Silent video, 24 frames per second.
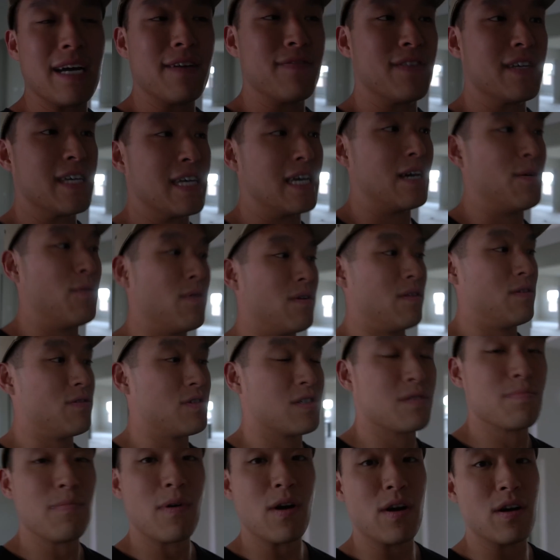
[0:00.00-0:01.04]
have to get one of
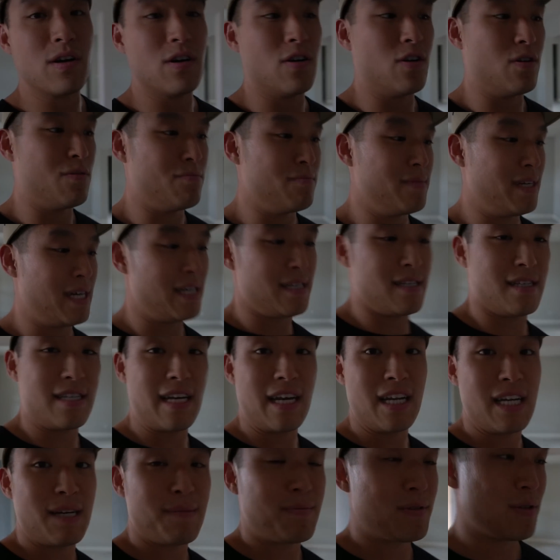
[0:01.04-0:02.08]
those smart home nest
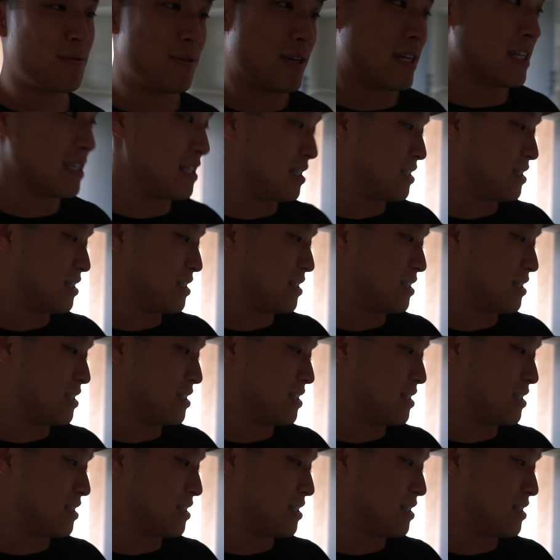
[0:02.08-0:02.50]
setups so we can